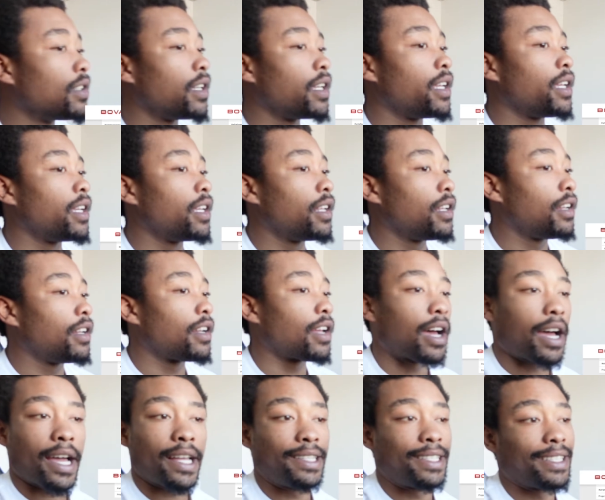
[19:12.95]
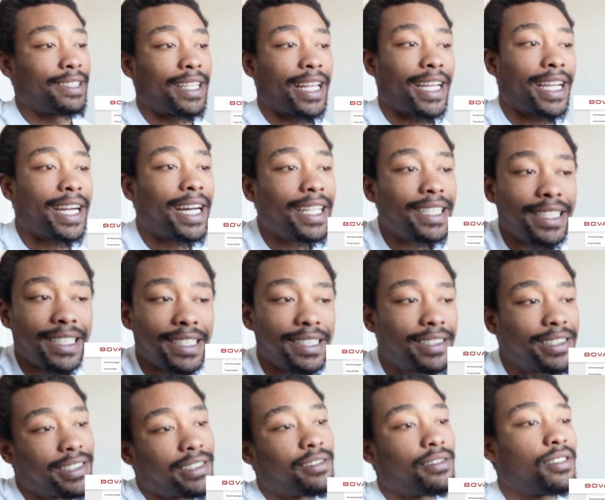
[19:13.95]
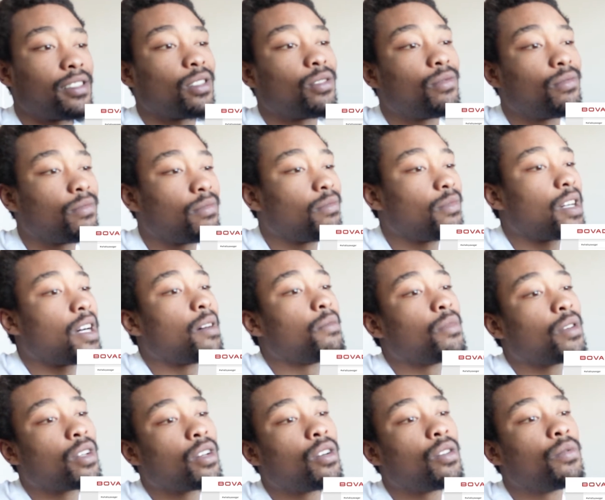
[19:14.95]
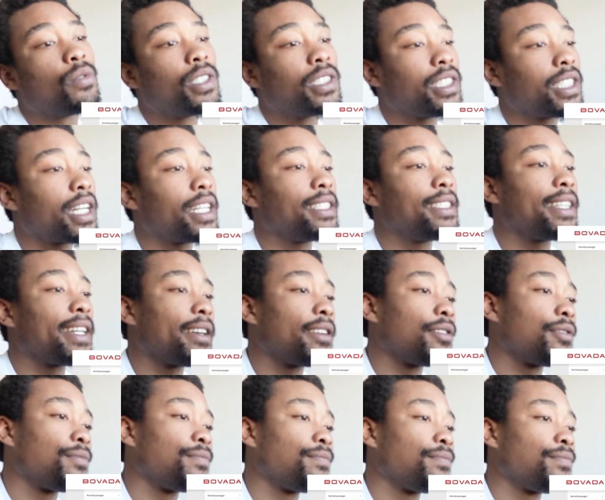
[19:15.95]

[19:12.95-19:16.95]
And I think they got this. So I'm going to go with Chi-Town.